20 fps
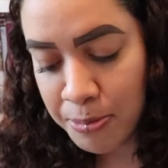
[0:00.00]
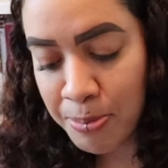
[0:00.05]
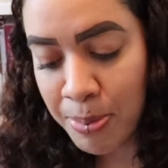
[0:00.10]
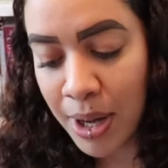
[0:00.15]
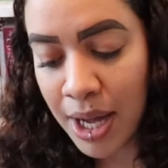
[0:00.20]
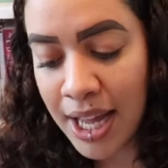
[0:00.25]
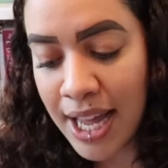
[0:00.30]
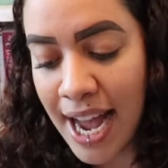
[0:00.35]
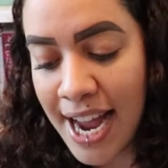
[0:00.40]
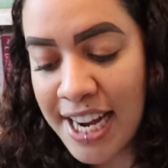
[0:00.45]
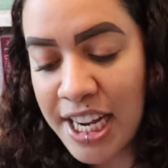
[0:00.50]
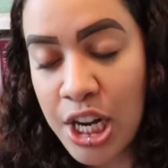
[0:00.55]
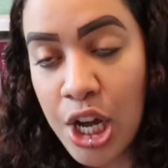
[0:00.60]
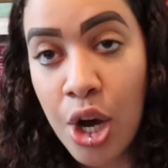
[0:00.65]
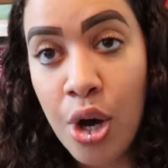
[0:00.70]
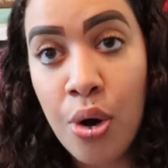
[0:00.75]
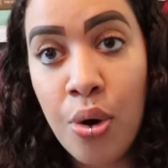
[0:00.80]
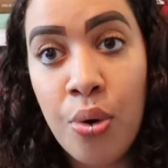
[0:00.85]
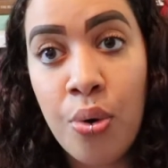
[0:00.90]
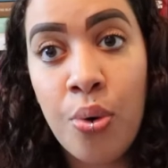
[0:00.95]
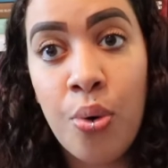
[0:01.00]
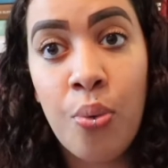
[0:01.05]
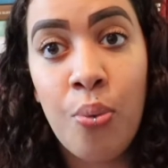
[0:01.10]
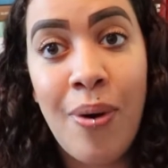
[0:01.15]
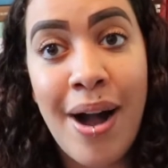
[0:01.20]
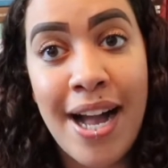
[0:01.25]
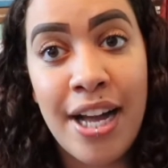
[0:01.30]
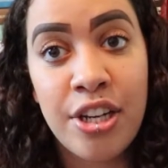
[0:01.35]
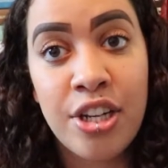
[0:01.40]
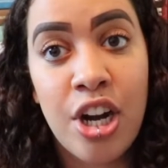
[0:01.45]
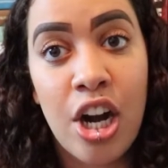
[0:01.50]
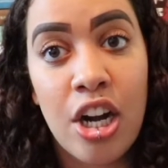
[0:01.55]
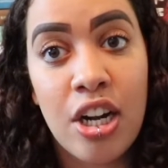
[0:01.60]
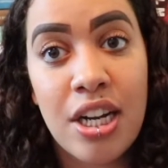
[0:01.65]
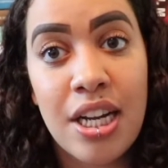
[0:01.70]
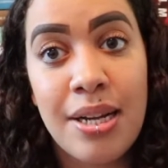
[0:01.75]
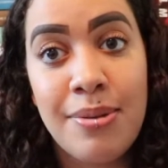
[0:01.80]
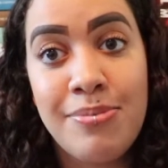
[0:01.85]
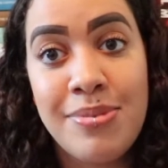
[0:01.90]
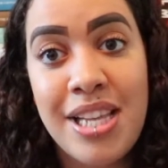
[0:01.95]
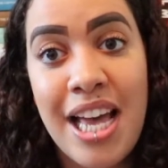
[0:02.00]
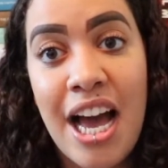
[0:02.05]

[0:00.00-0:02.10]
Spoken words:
I know Wildcard comes